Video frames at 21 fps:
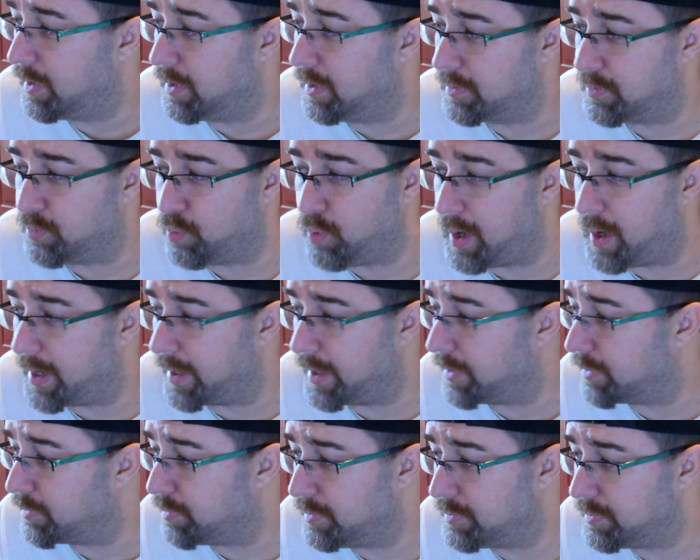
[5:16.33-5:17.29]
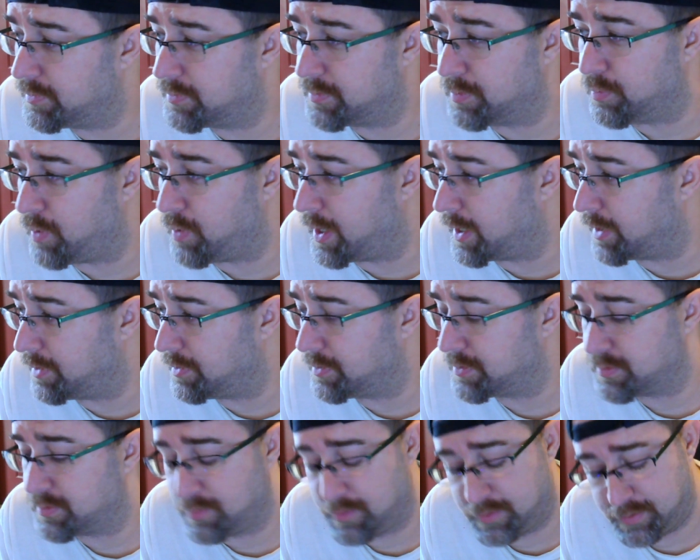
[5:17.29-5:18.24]
the wired ones, the
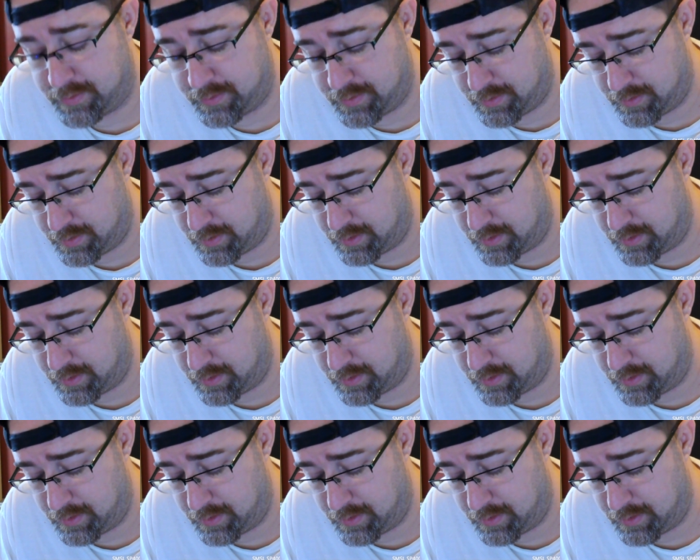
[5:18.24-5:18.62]
wireless ones,